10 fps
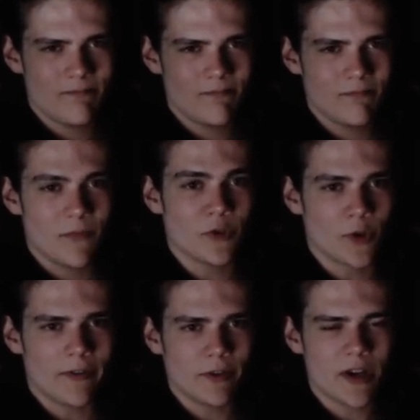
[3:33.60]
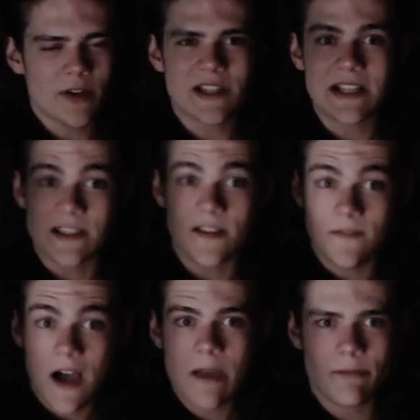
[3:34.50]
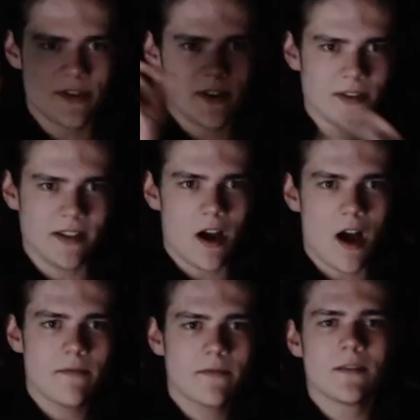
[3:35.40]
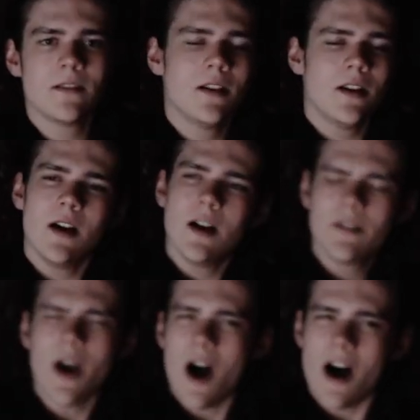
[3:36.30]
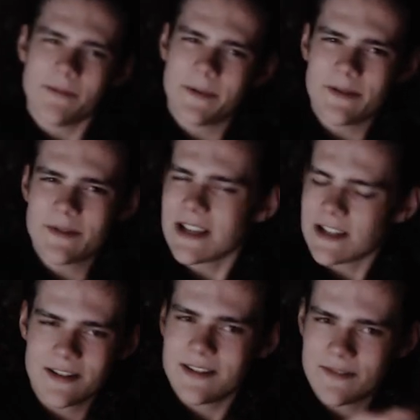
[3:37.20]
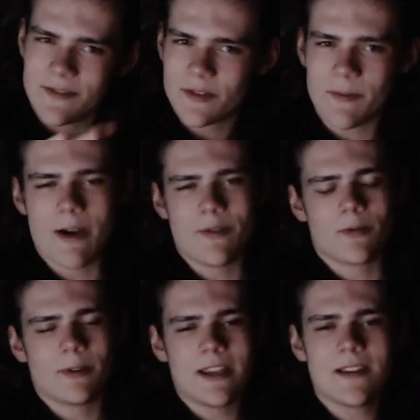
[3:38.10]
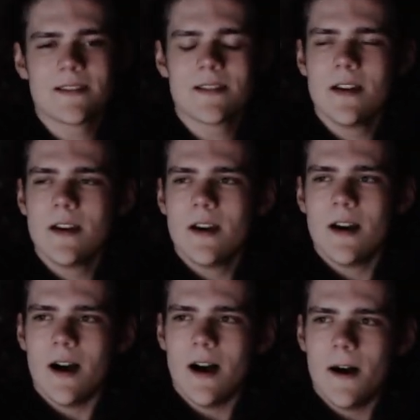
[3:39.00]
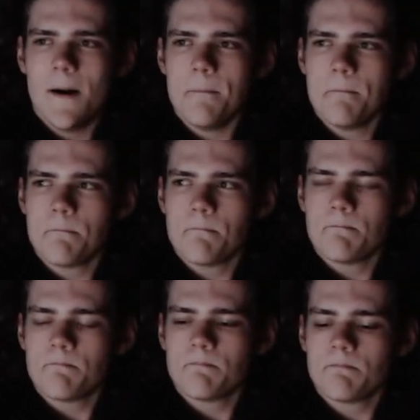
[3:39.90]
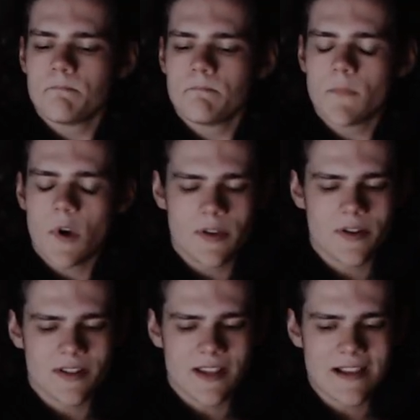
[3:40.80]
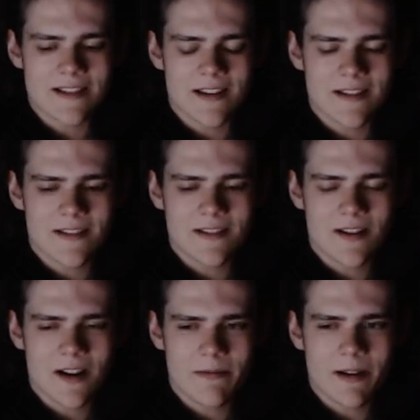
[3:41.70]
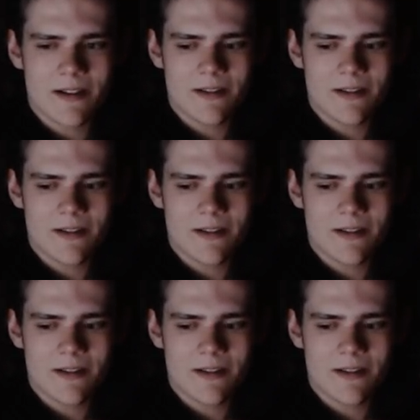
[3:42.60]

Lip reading: before everyone else. Because the vibe was certainly off. Not off, but it was, like, different from how it normally is. Well, and there's the last thing I was going to talk about.